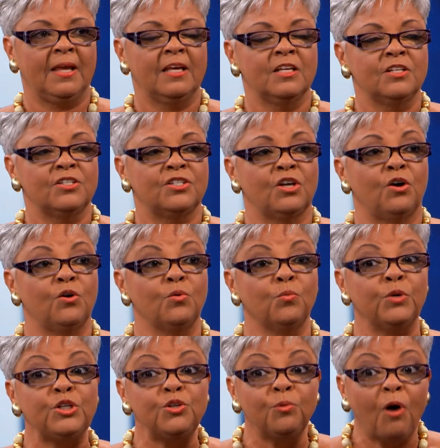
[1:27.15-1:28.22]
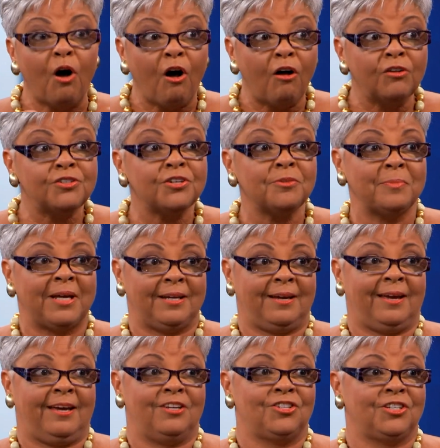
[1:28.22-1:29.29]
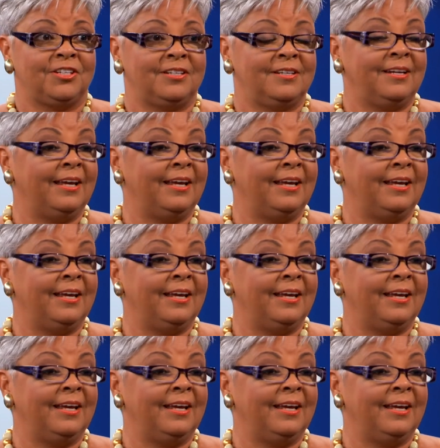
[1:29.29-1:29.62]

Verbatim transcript: So when you alter medication